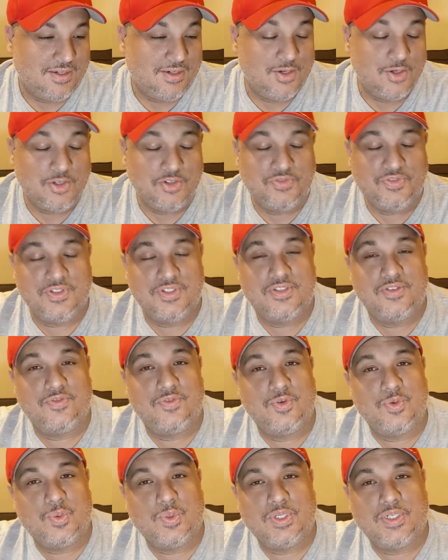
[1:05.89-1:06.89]
No offense
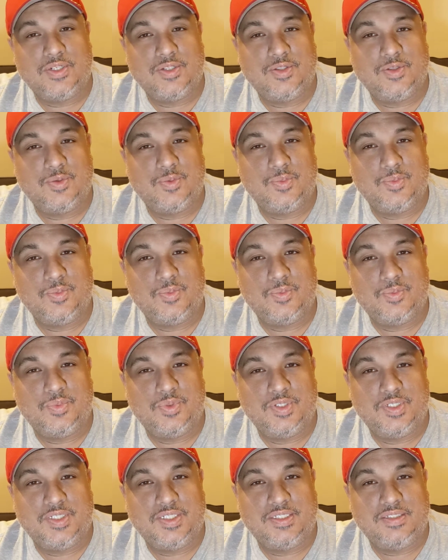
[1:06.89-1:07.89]
if you're one of them,
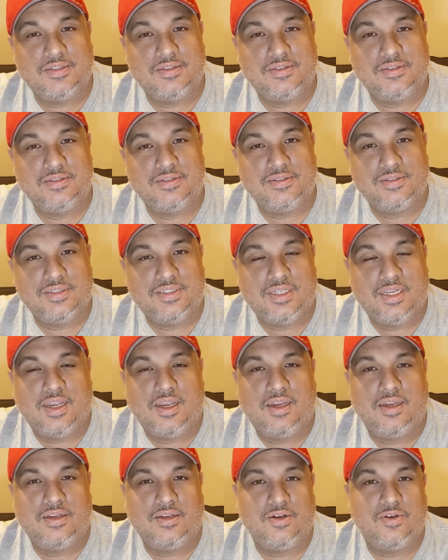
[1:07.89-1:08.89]
but
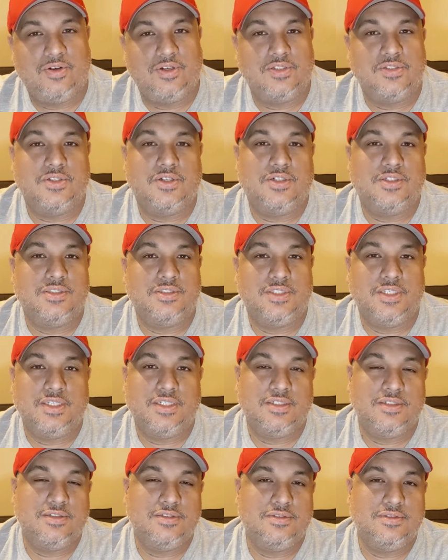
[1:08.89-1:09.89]
yeah, you're
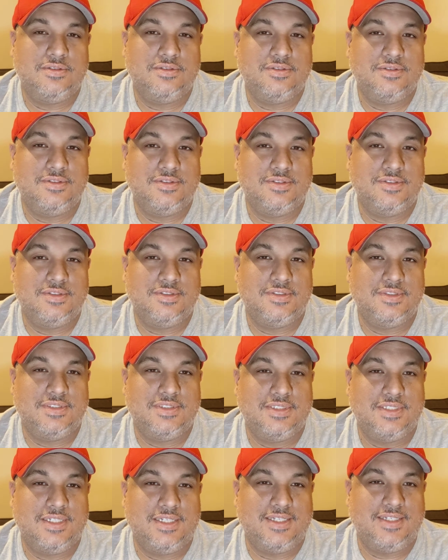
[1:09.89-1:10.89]
exhausting.
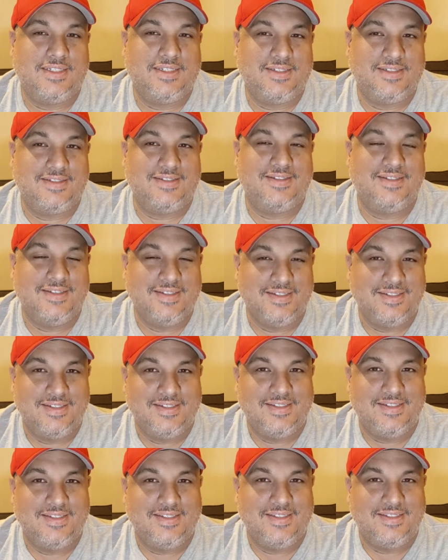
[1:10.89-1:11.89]
Like,
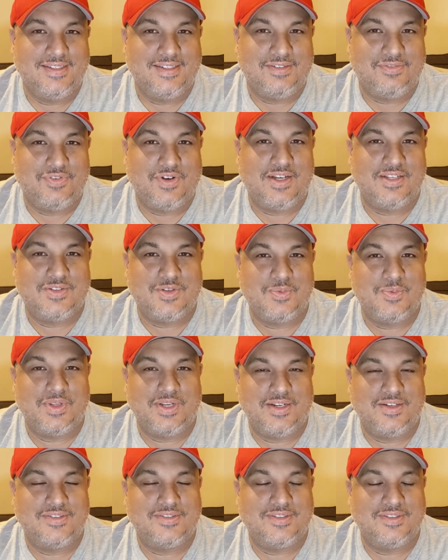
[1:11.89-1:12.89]
like find
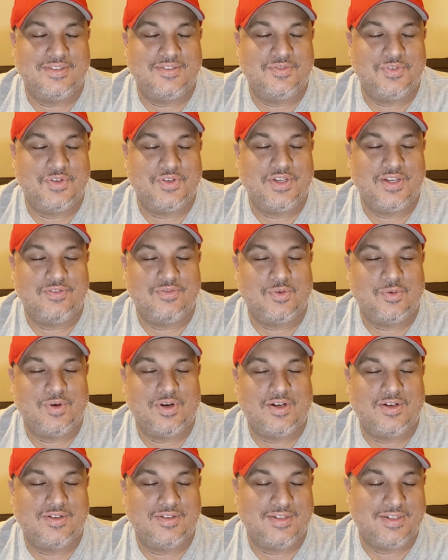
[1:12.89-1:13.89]
something else to live your life
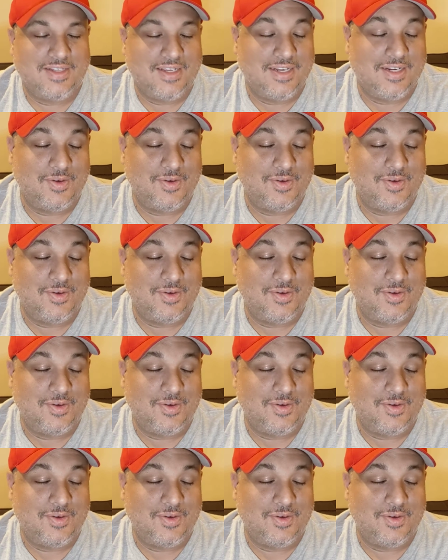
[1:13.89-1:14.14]
around.